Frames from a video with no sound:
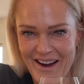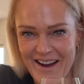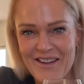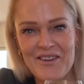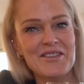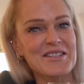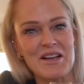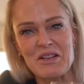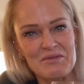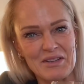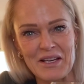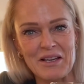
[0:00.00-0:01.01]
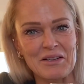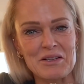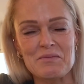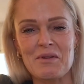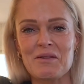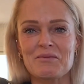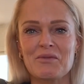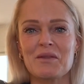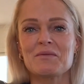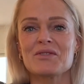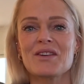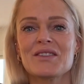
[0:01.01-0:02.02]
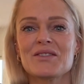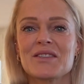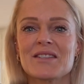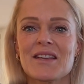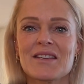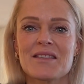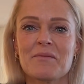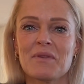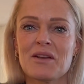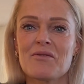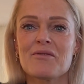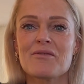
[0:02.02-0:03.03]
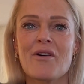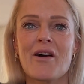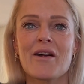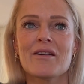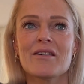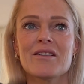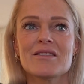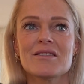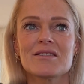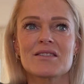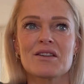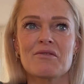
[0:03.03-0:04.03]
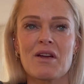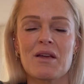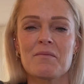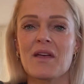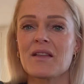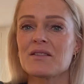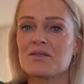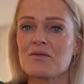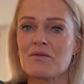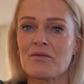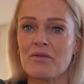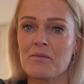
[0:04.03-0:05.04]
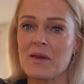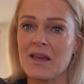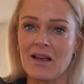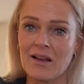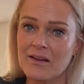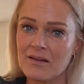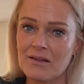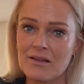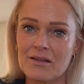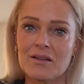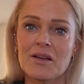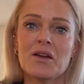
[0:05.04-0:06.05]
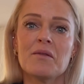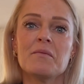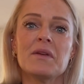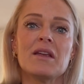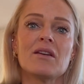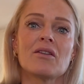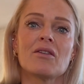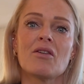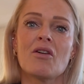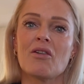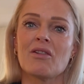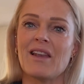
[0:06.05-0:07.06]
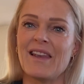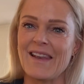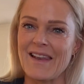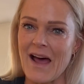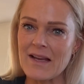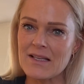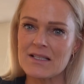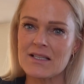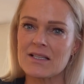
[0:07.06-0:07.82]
I know it sounds ridiculous, but what I'm trying to say is that Pinot Noir is a grape that's known for being elegant, being light,